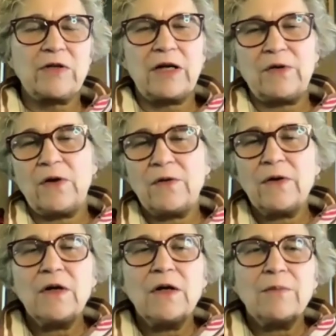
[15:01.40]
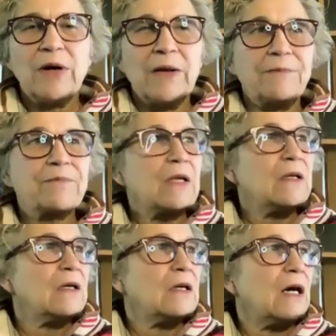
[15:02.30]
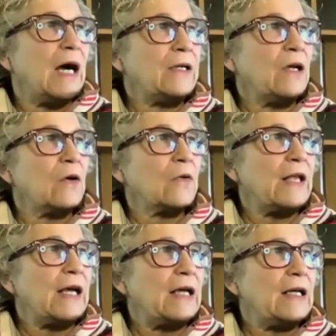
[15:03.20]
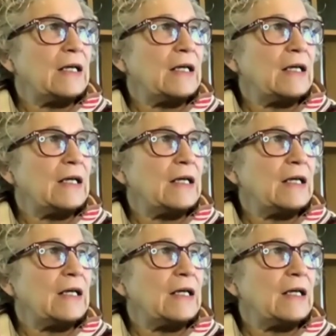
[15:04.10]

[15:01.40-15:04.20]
I don't know, but I know that